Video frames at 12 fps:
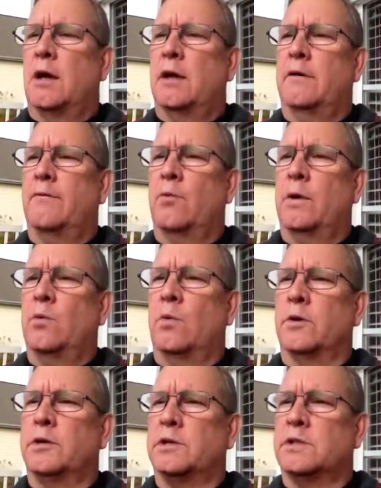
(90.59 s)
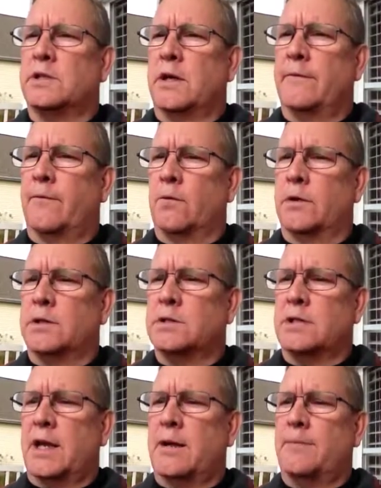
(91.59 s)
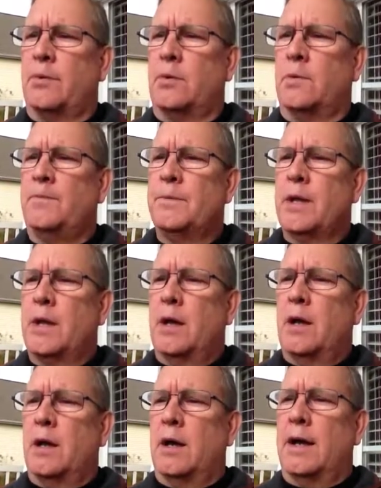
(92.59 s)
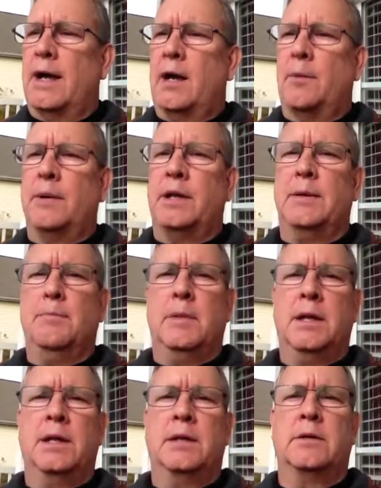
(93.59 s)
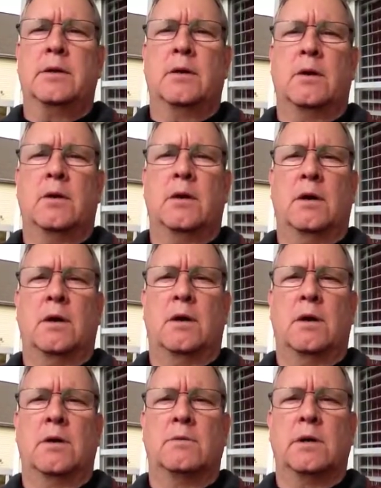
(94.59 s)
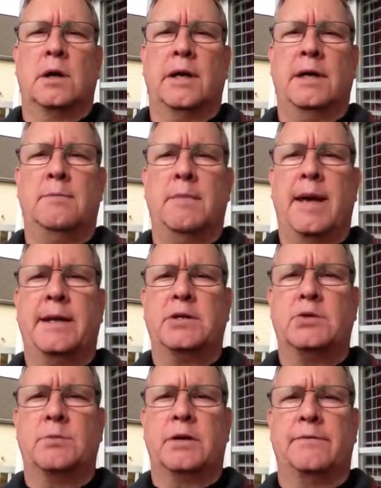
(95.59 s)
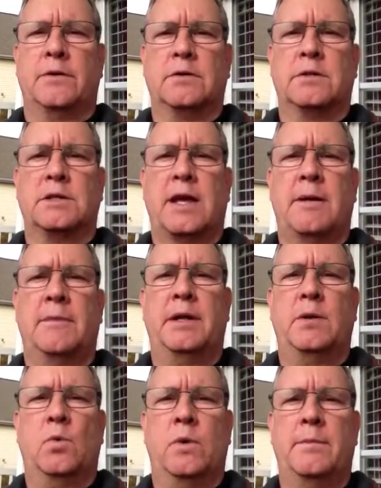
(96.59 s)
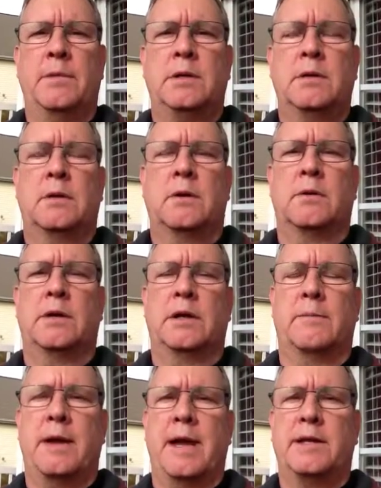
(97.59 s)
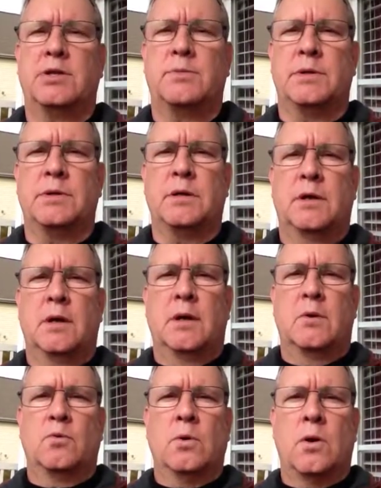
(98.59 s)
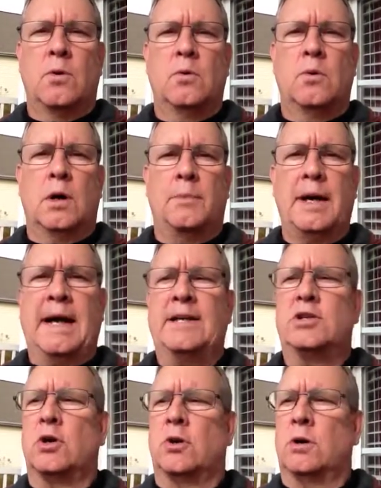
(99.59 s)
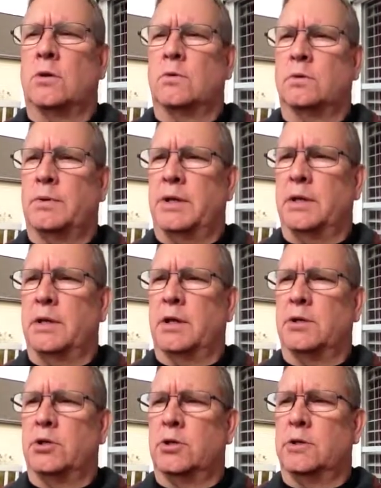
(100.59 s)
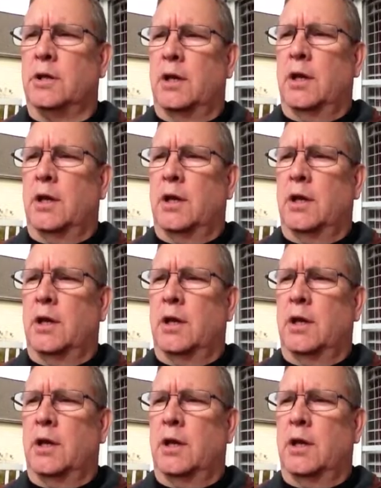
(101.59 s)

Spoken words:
If we wanted to say, for an example, how many men are in management versus how many women are in a management role, a pie chart would be a good